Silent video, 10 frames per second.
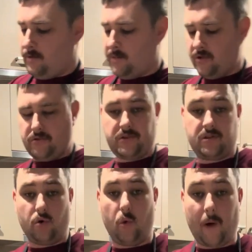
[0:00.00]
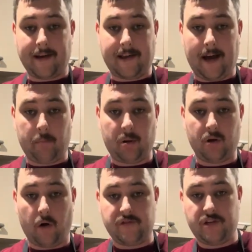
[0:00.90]
mils or 1 cup
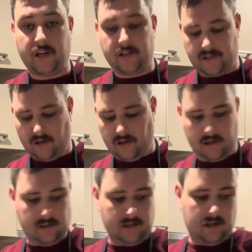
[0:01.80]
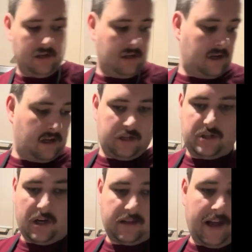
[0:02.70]
of chicken stock, and
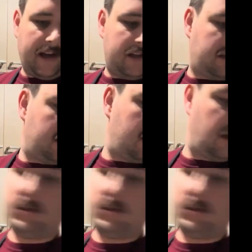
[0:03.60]
chuck that into the